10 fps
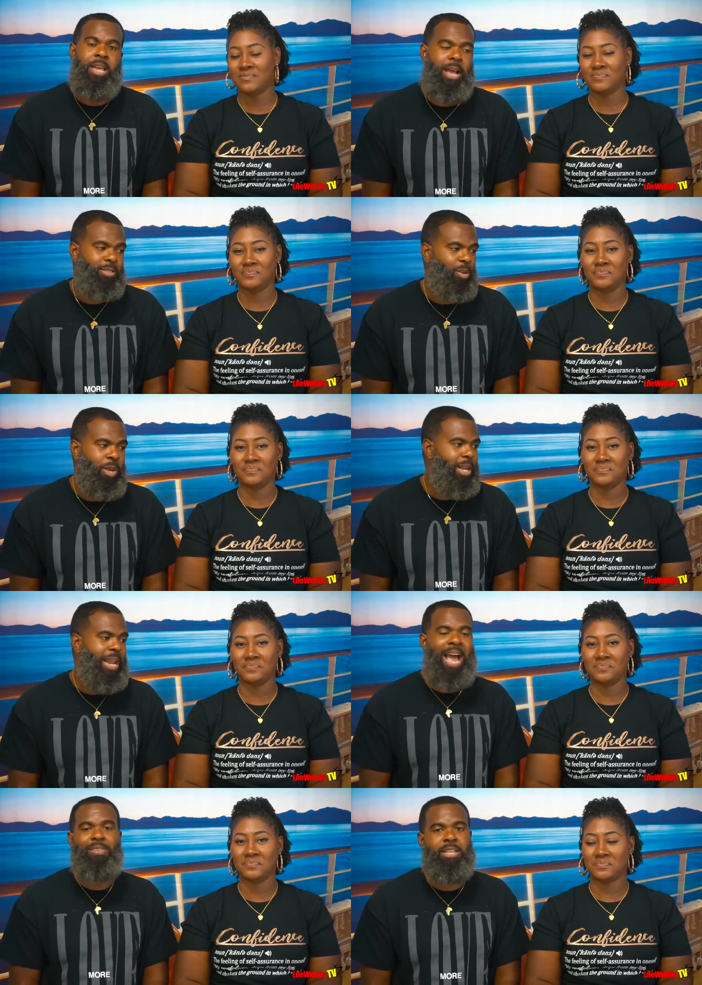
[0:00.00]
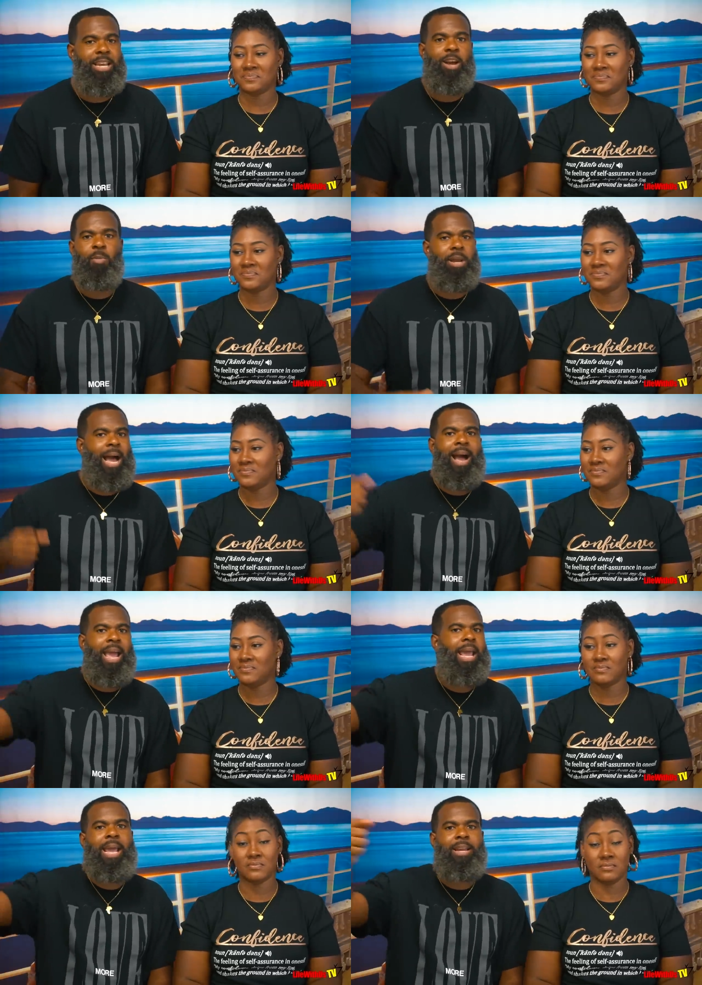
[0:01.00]
Speaker 1: Yeah, so we didn't have the camera in our
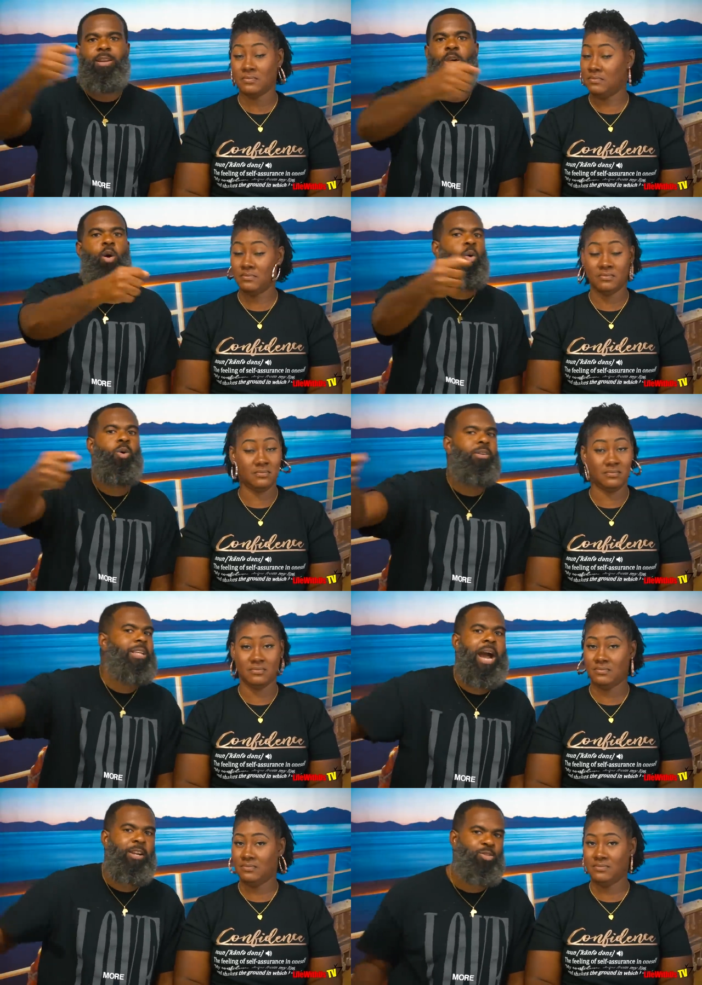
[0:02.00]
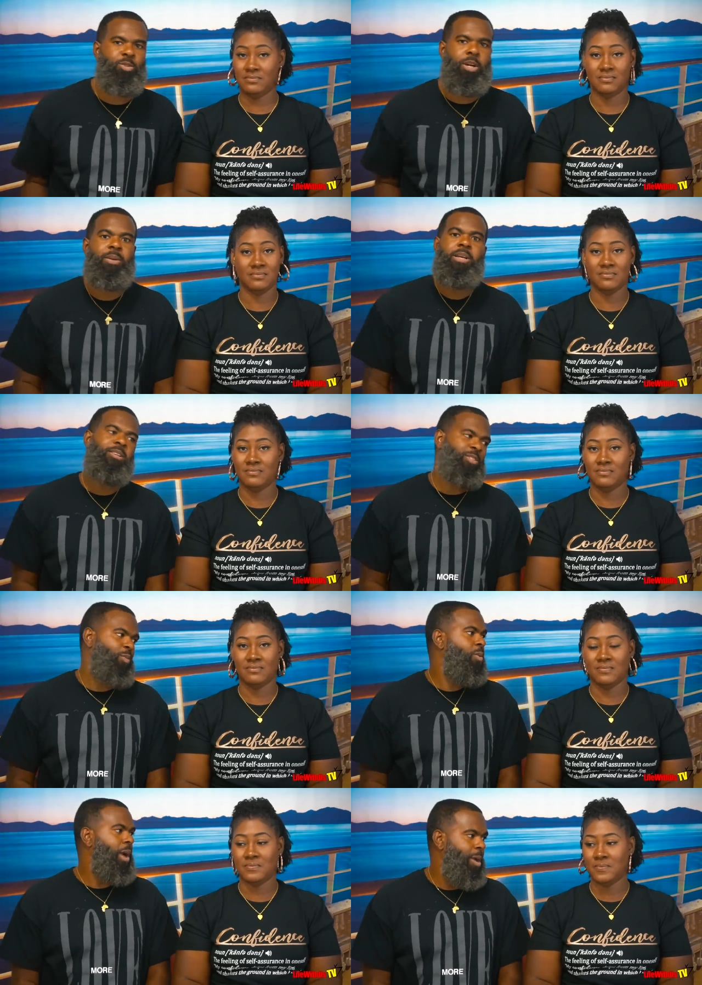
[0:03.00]
hand the whole entire trip. So we
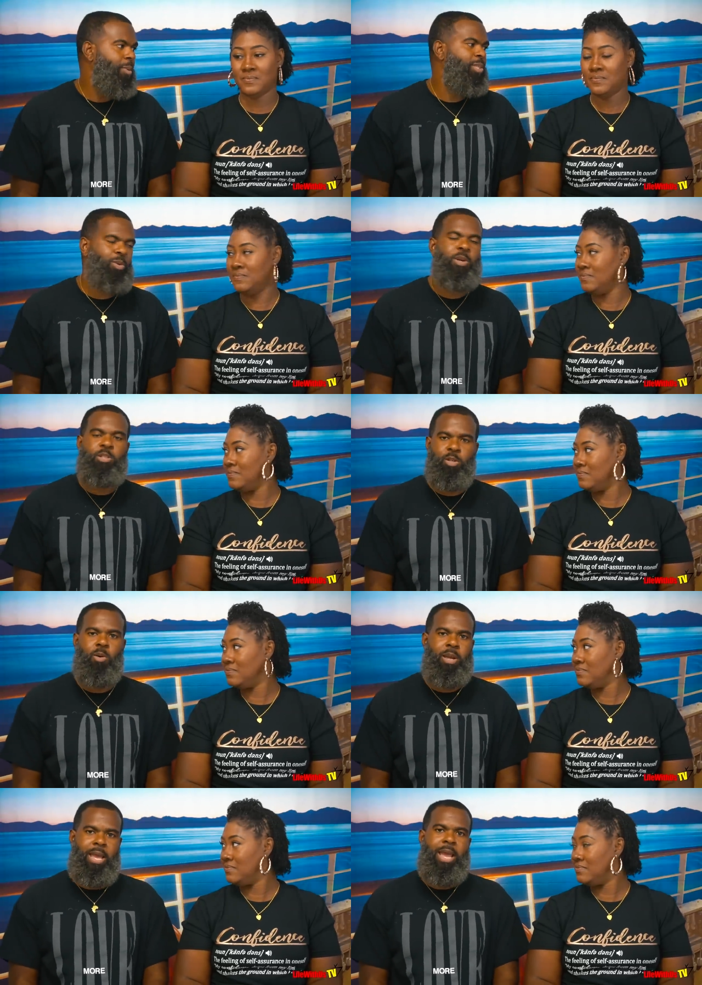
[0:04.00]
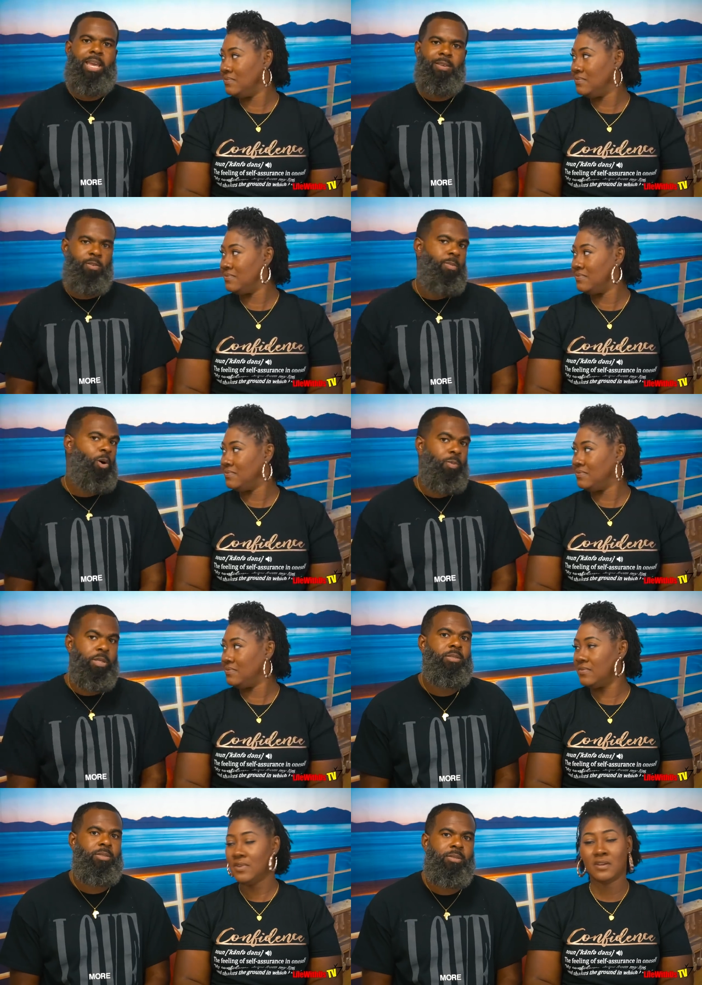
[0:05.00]
were able to enjoy and give you
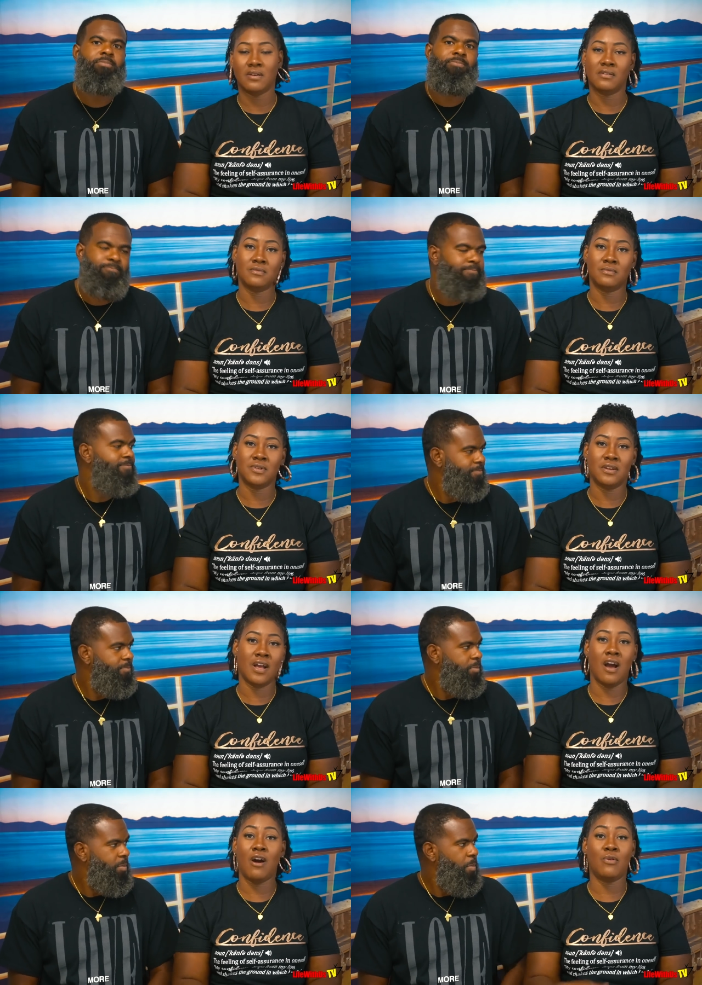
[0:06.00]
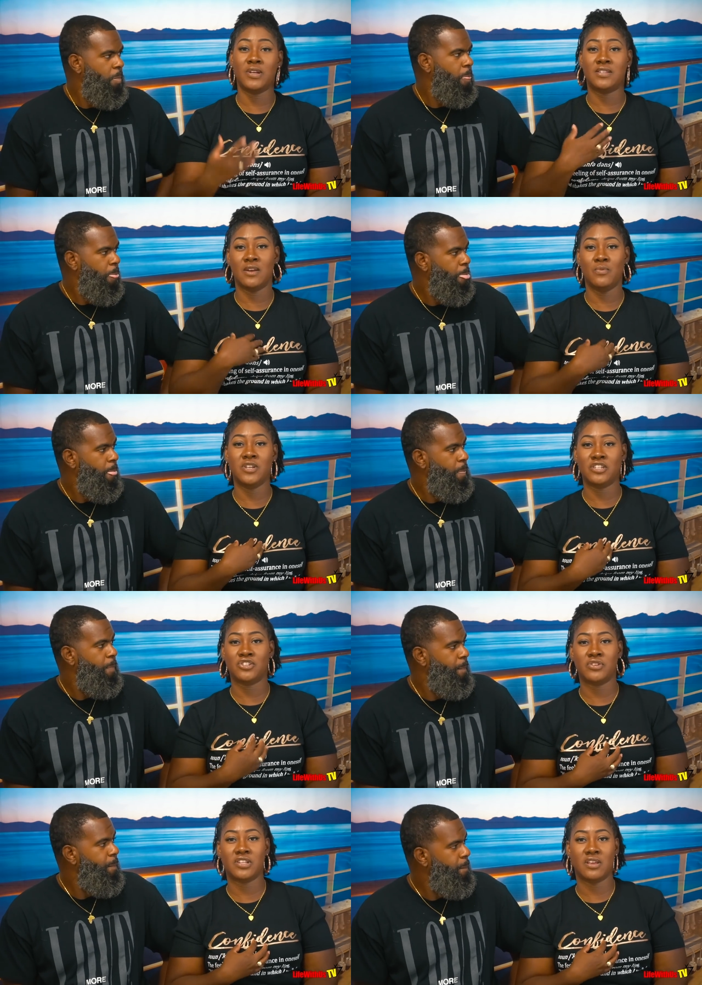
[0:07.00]
moments.
Speaker 2: Yeah, we. I always say we just
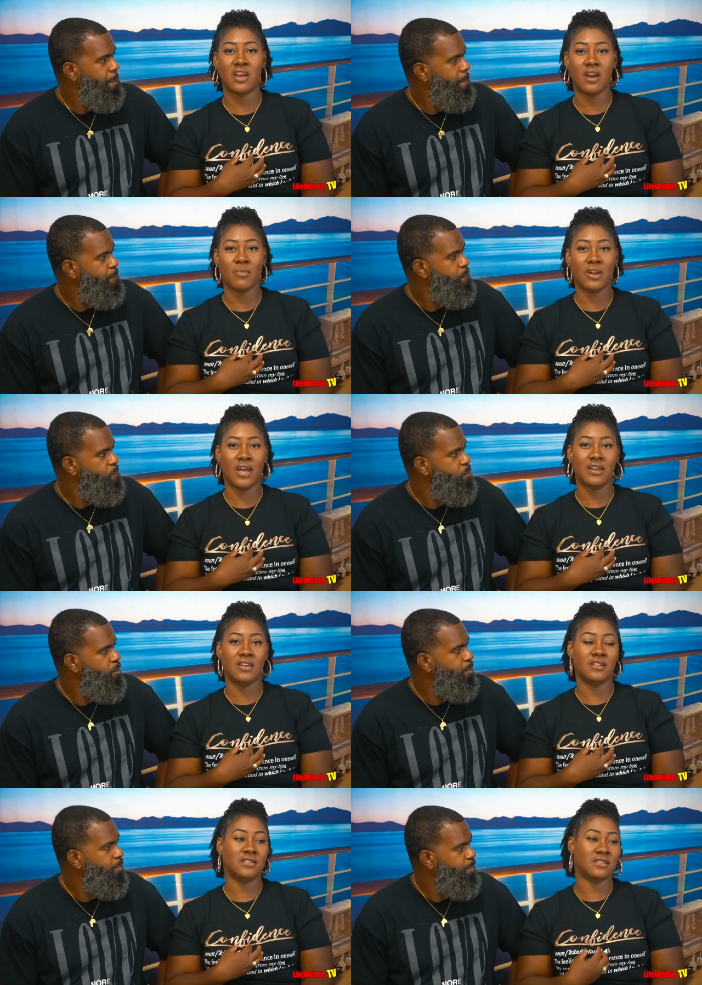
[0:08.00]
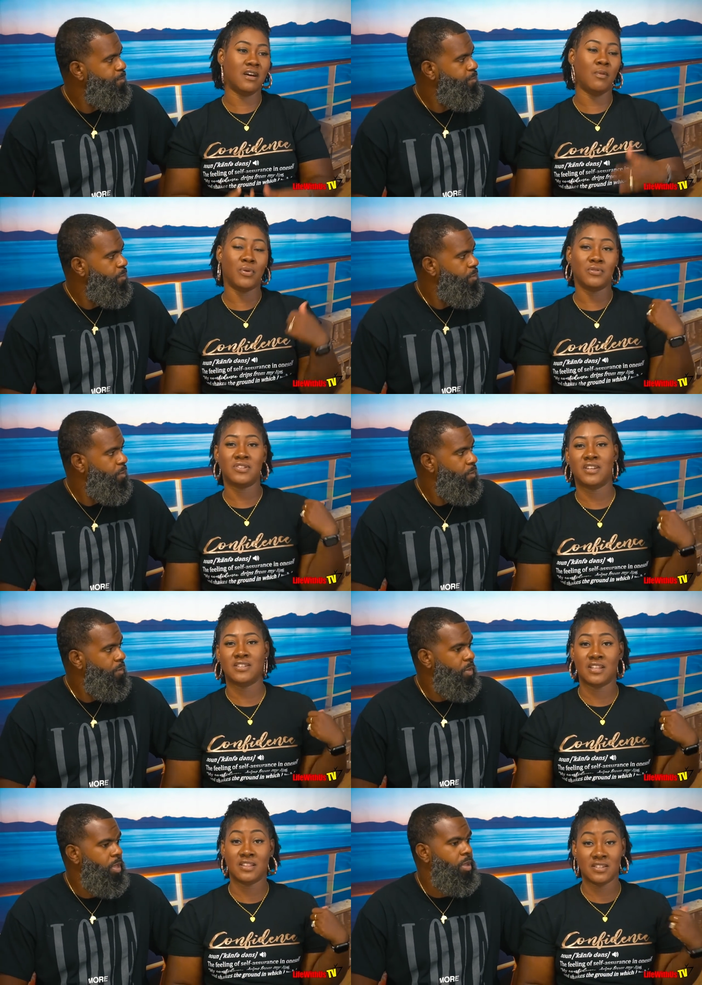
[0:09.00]
treat the camera like it's a person that's
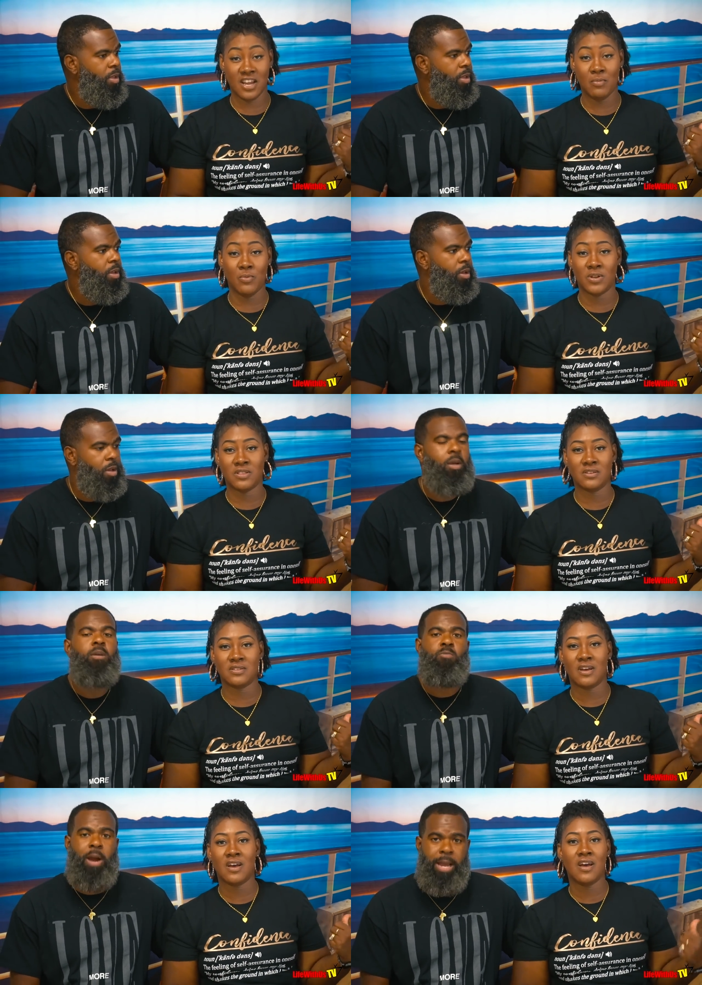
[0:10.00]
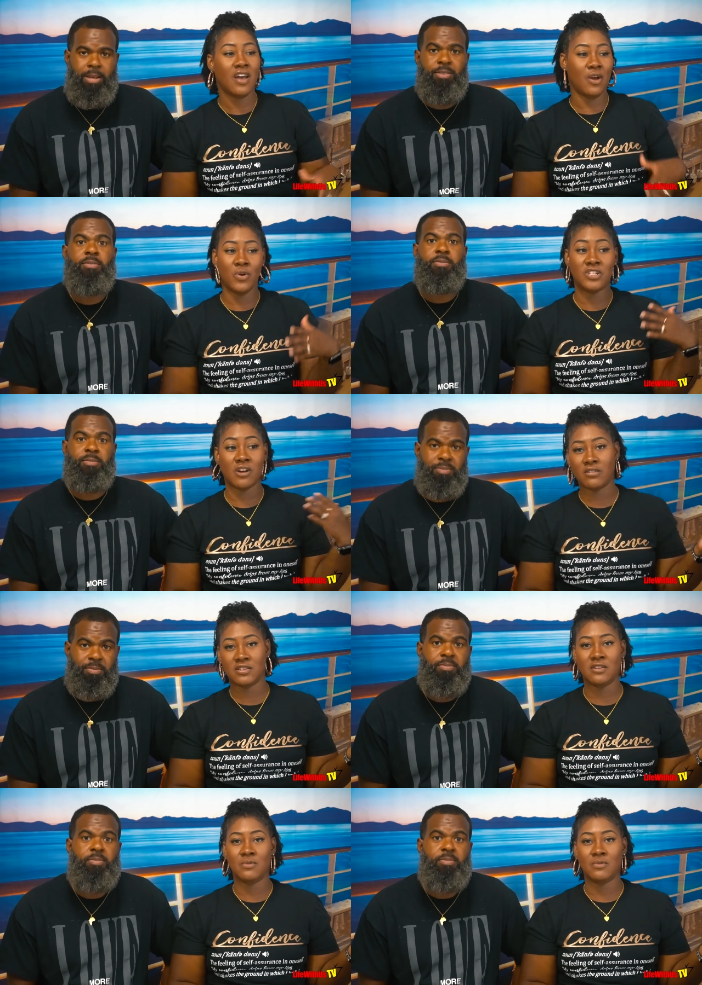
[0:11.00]
at the table with us. Right. And we talk to